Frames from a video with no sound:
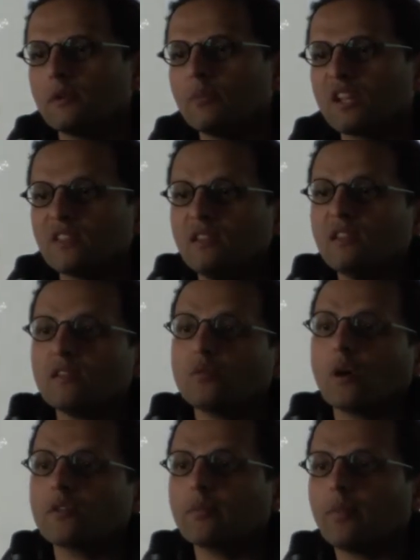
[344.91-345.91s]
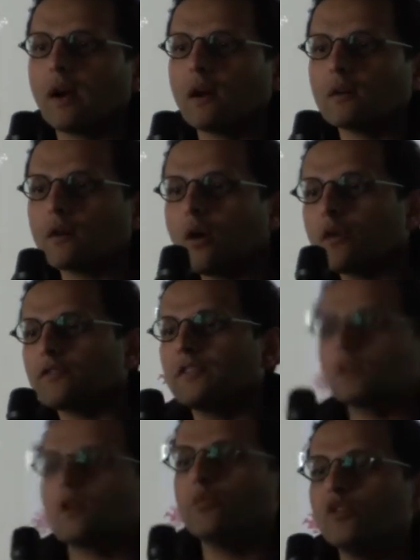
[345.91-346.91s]
But this was part of
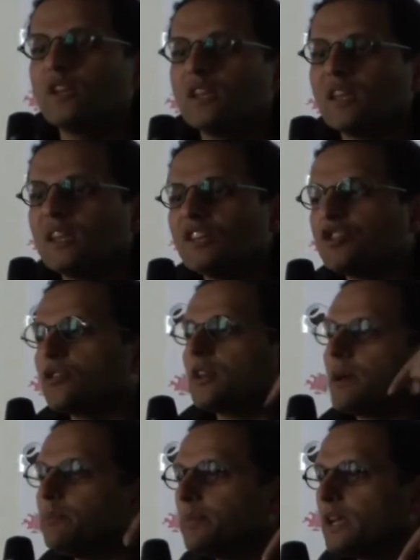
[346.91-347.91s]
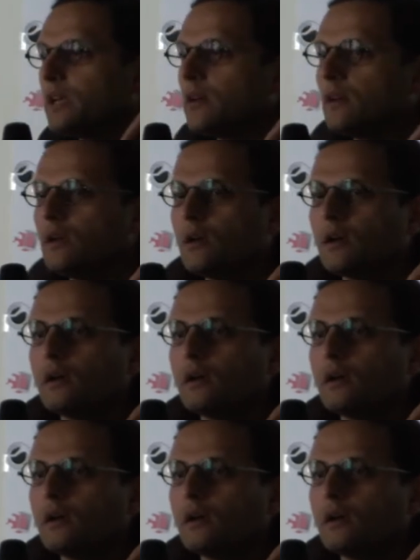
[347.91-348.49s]
the communication campaign